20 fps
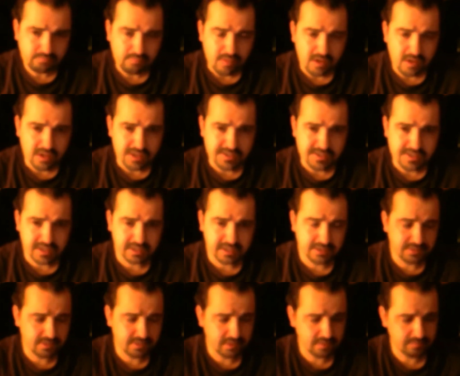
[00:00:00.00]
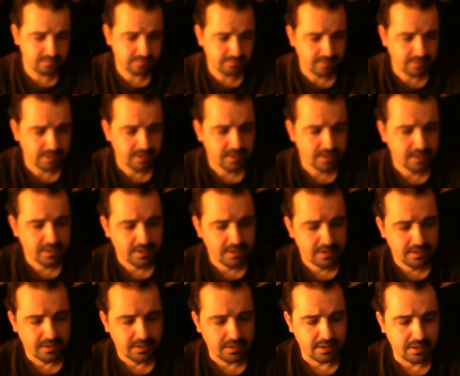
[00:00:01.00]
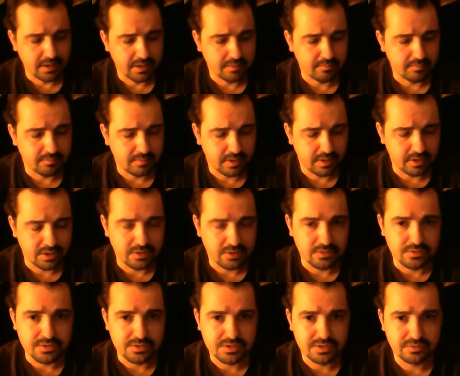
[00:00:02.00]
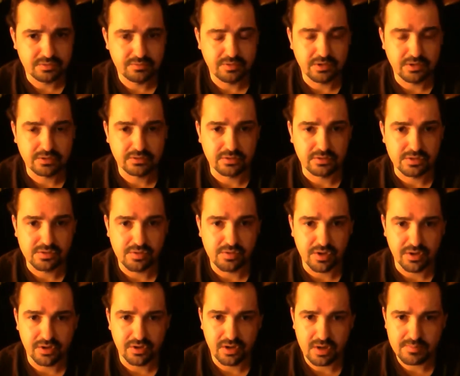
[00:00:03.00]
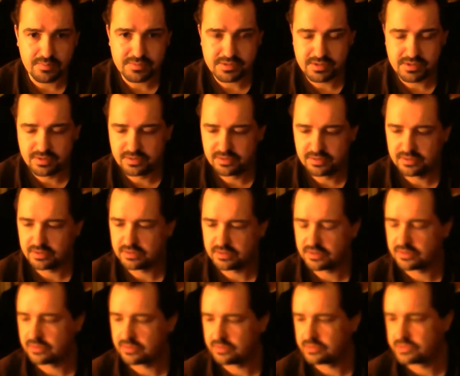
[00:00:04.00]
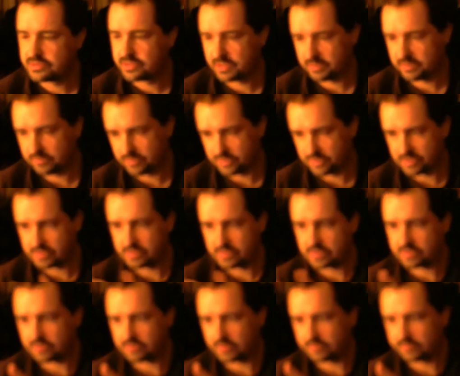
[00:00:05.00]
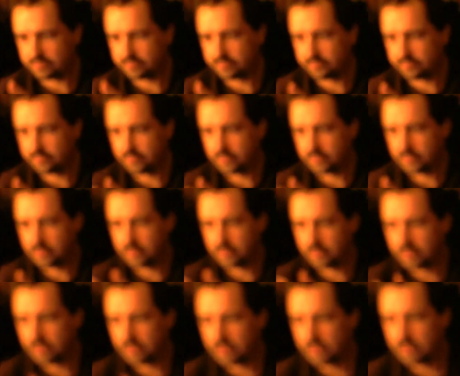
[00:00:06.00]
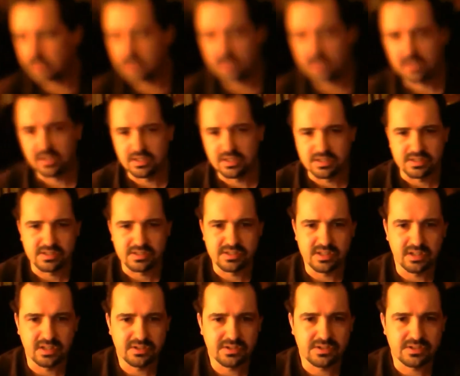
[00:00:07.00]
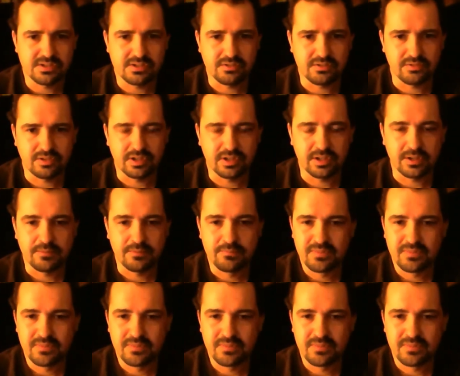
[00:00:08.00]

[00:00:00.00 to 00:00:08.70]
The second time, I used Falconer's Flight hops. And the third time, which is this one, is Nelson Sauvay.